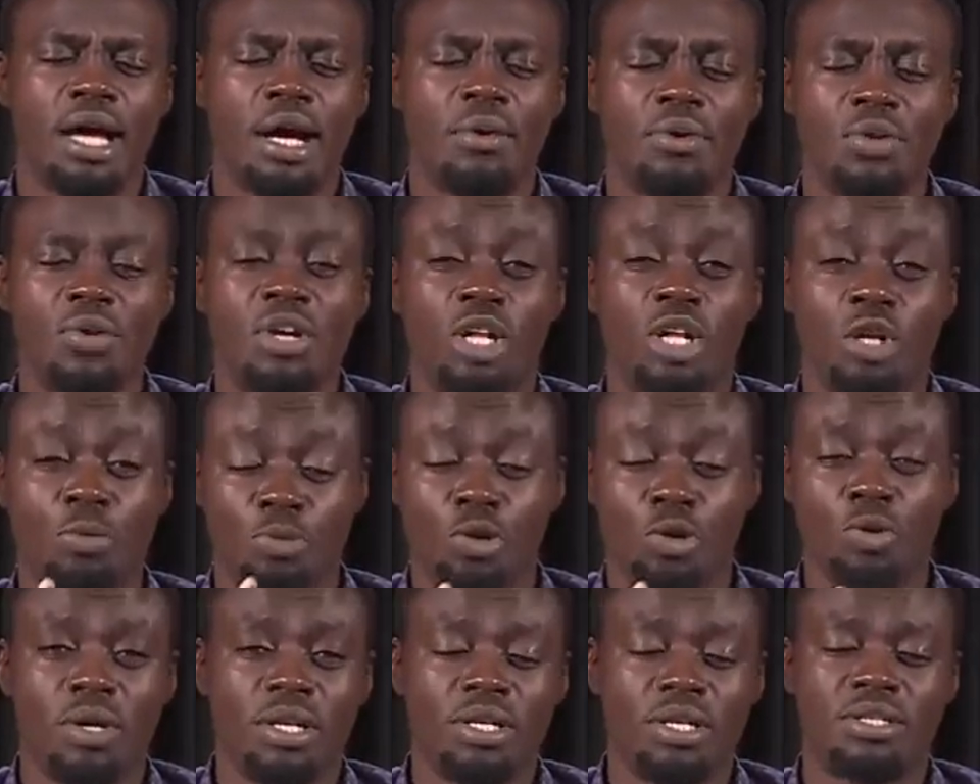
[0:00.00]
I want to
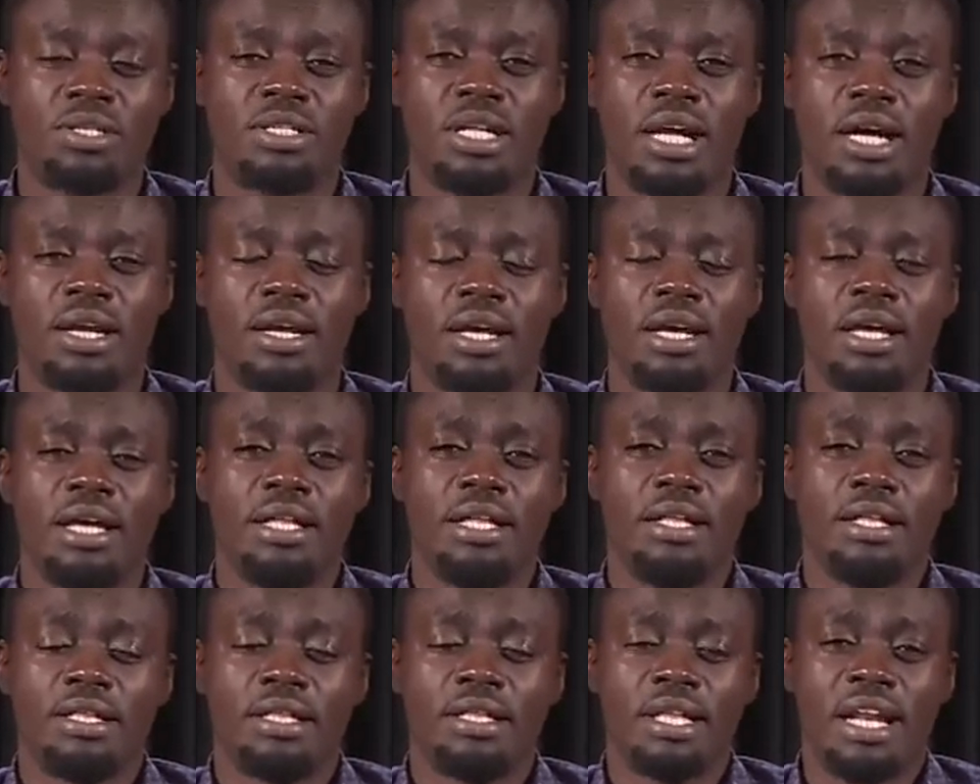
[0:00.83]
help you understand
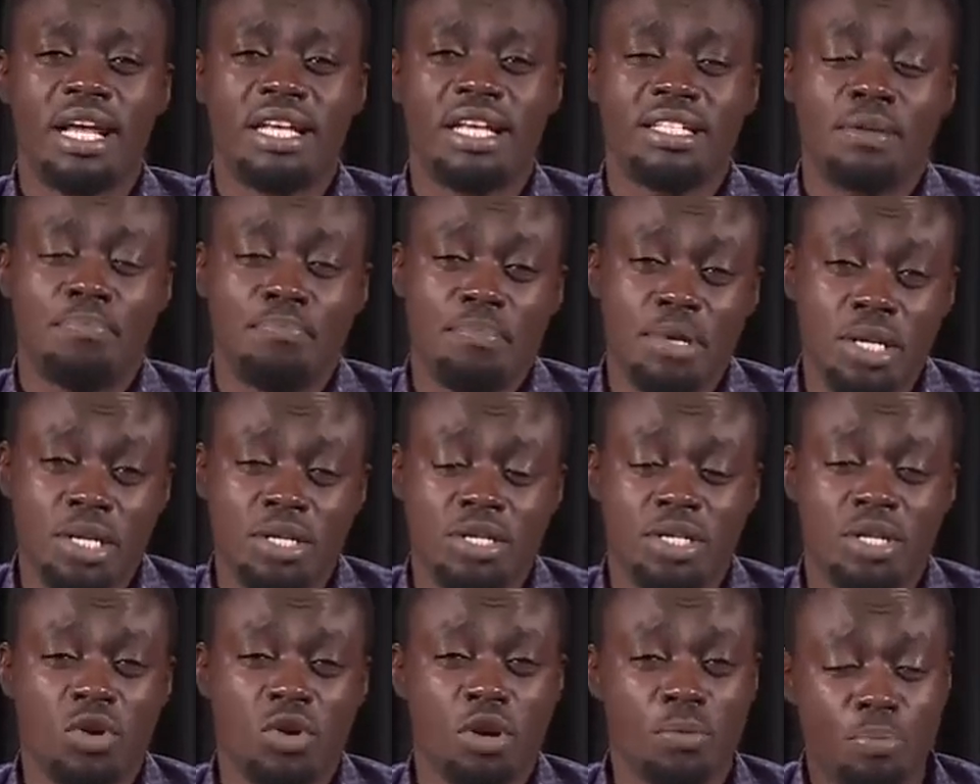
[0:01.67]
that as a
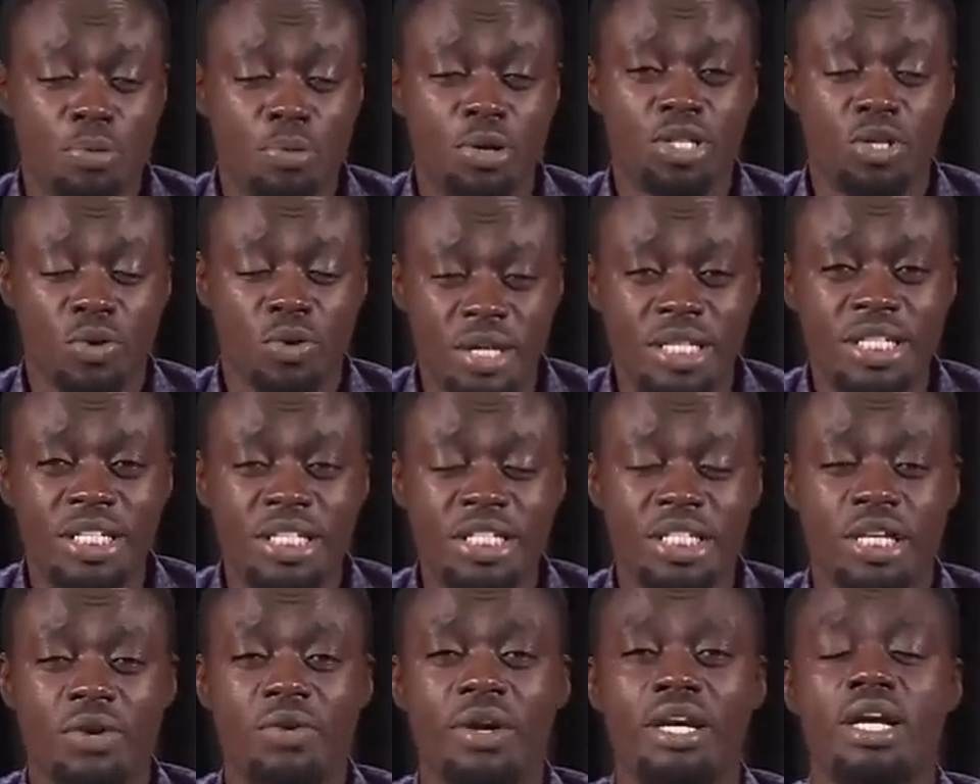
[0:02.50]
minister, a preacher, a
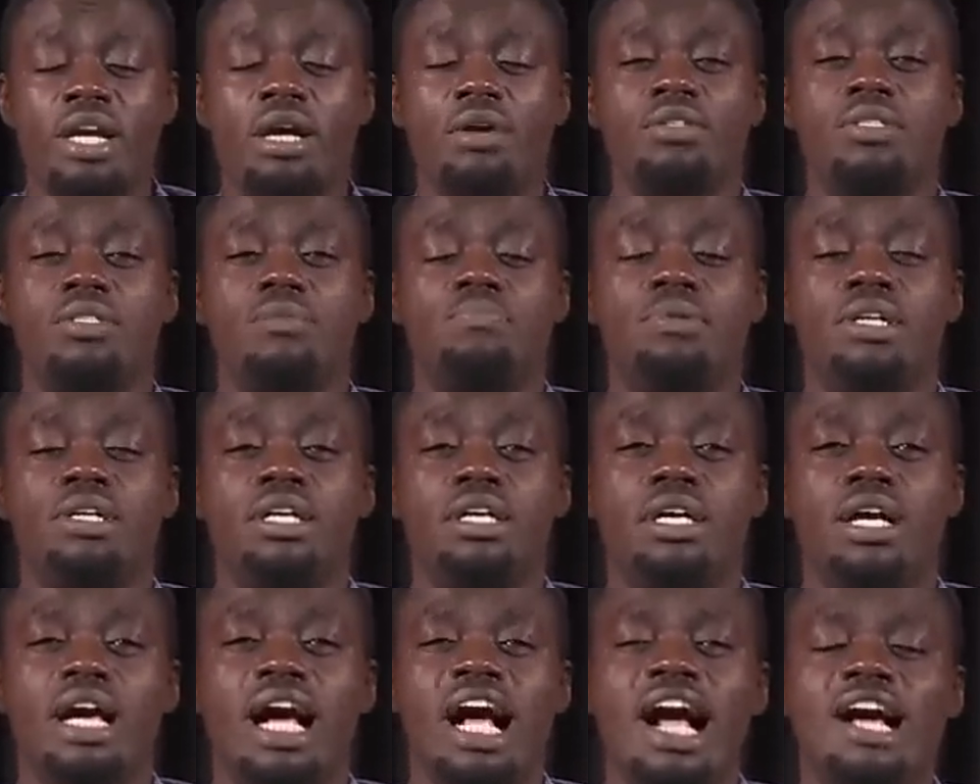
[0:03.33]
teacher right now
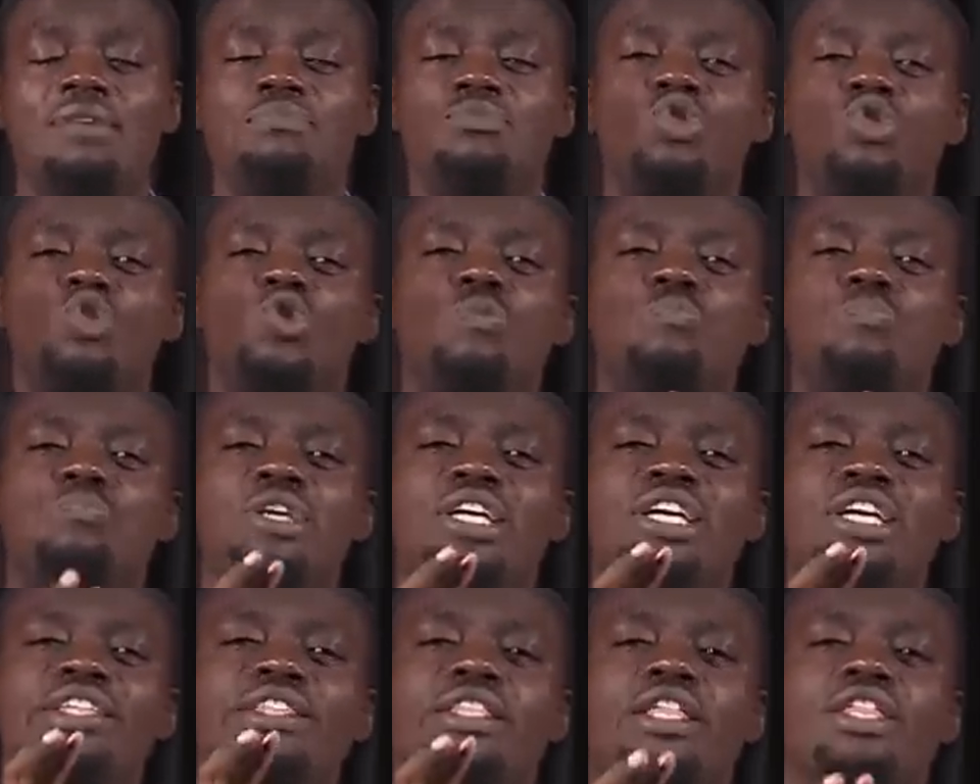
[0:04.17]
speaking, I'm
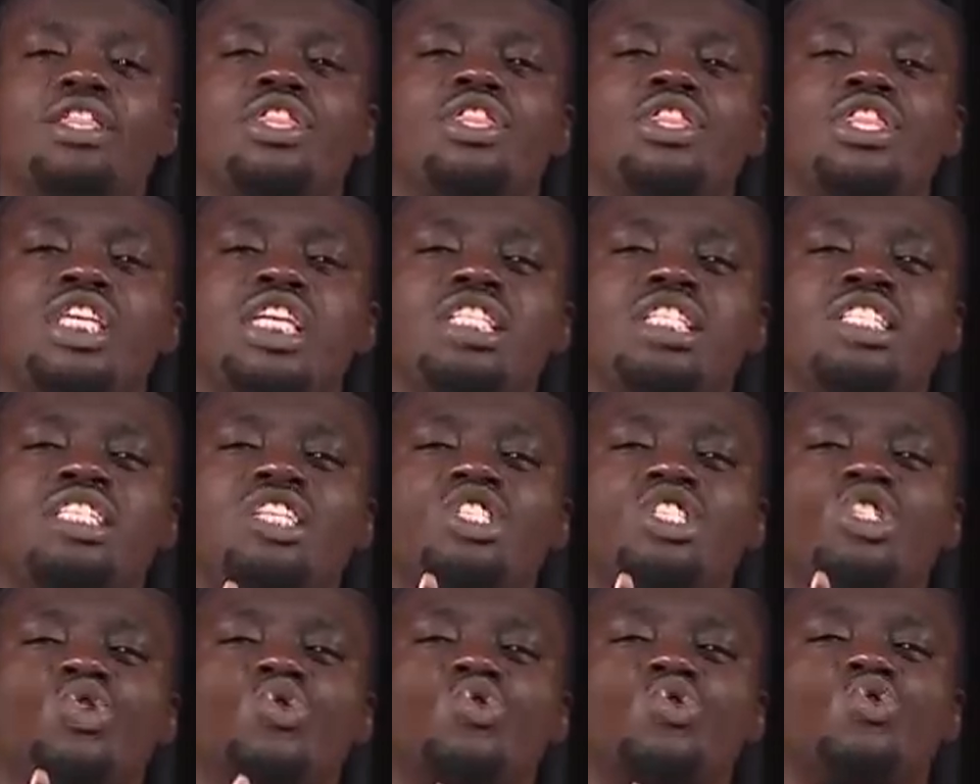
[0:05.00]
speaking the things
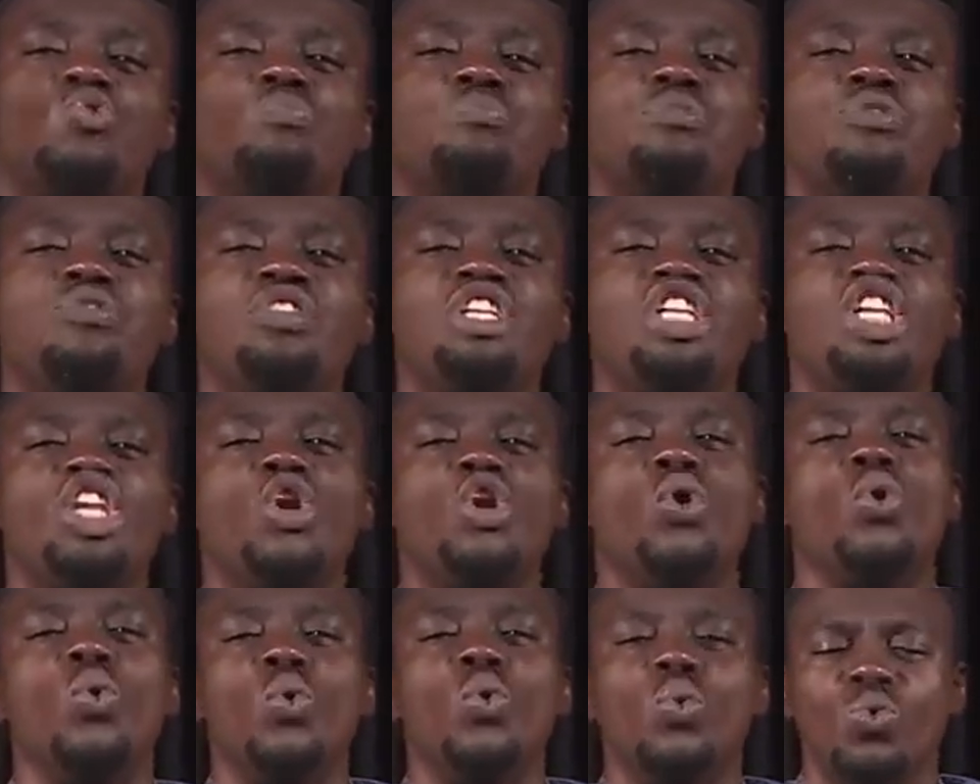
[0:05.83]
that your spirit
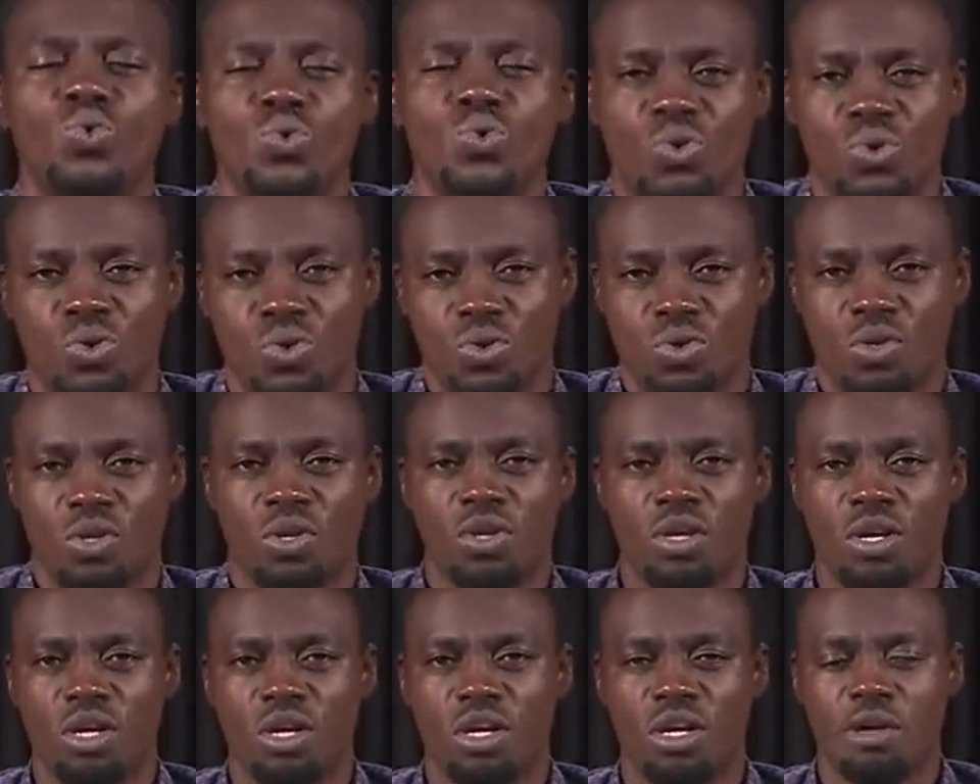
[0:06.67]
knows
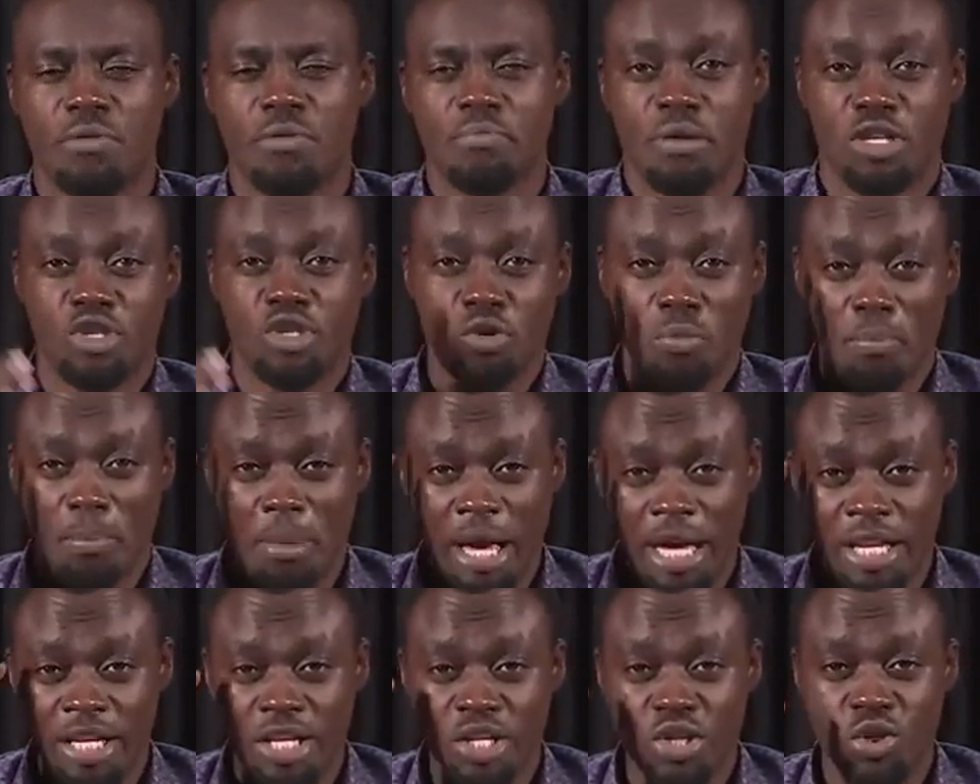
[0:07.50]
but your
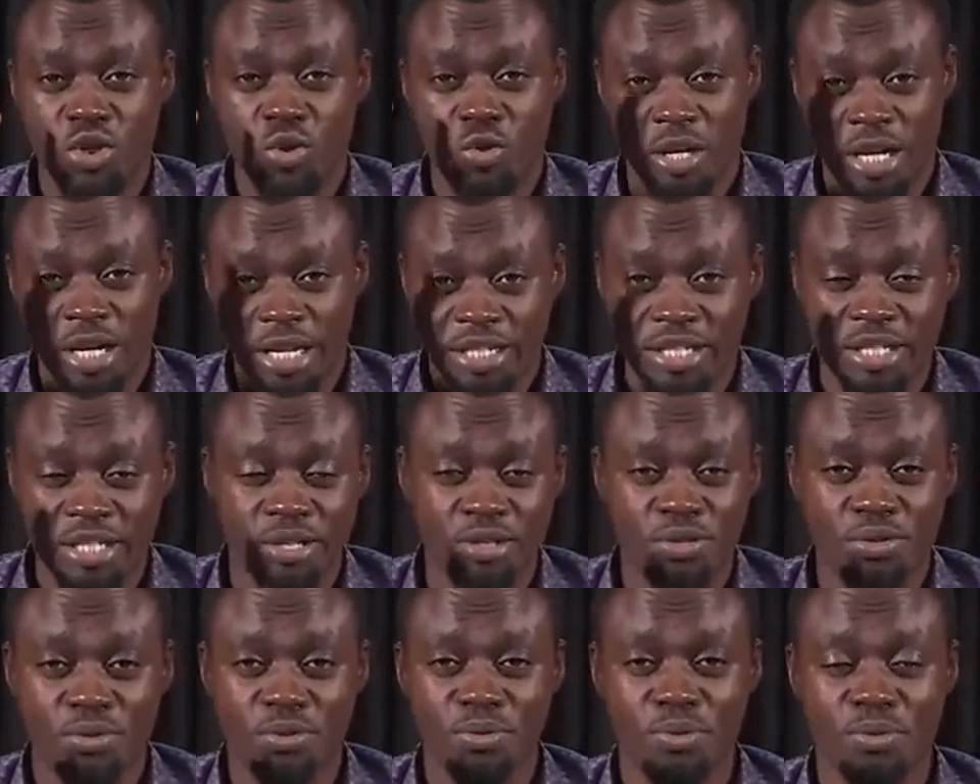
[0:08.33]
mind is
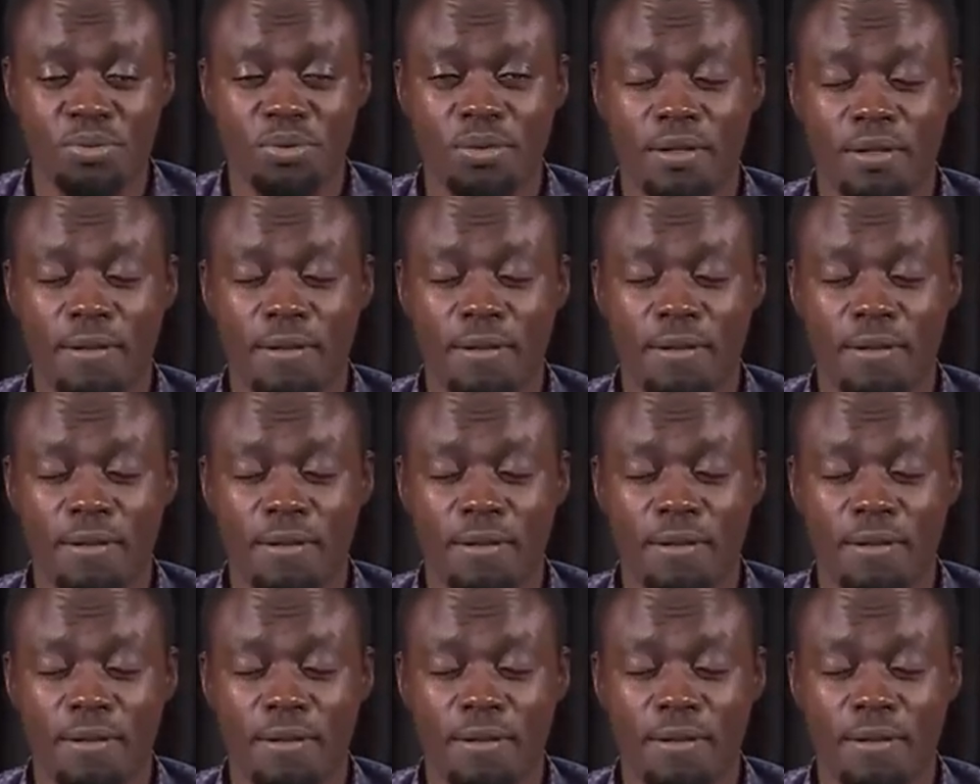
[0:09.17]
connecting to.